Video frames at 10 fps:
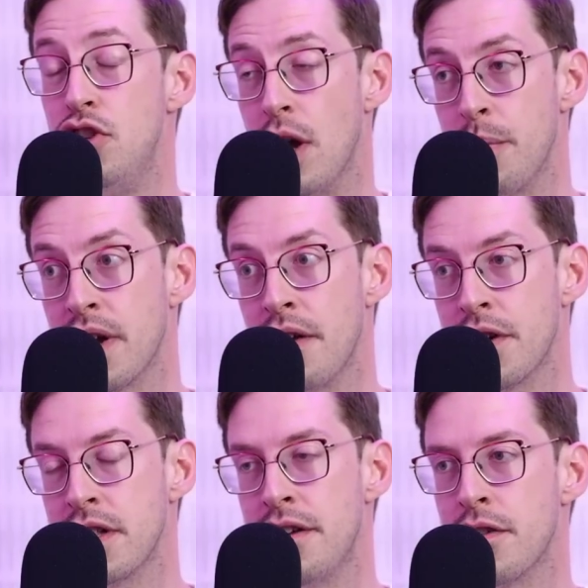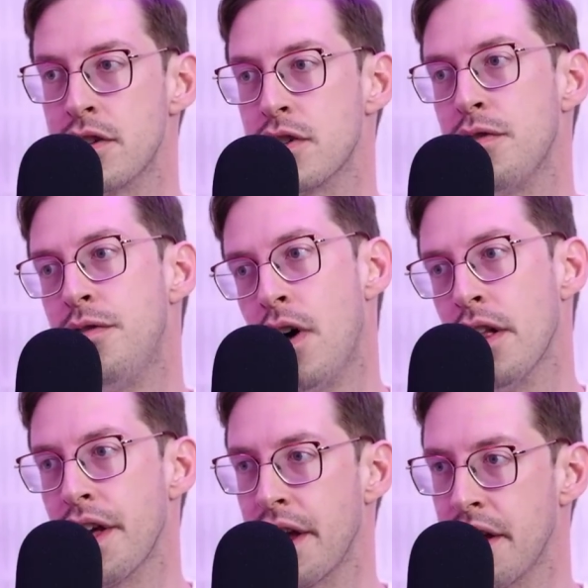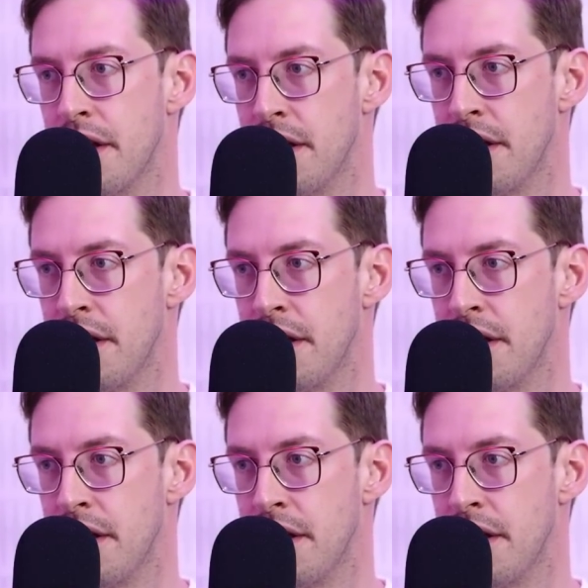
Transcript: jumping off a cliff or just falling?